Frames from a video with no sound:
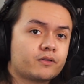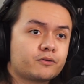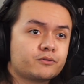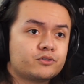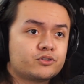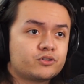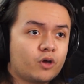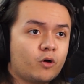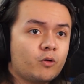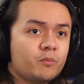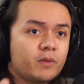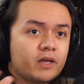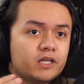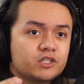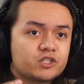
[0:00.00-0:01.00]
There's so
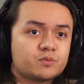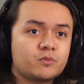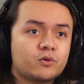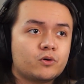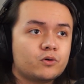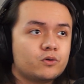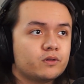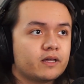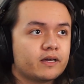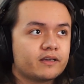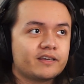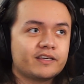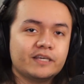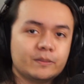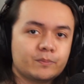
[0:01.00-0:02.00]
many small like
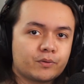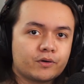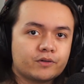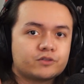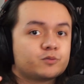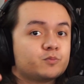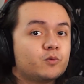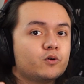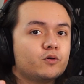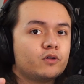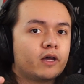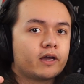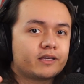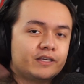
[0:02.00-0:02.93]
key points, small uh,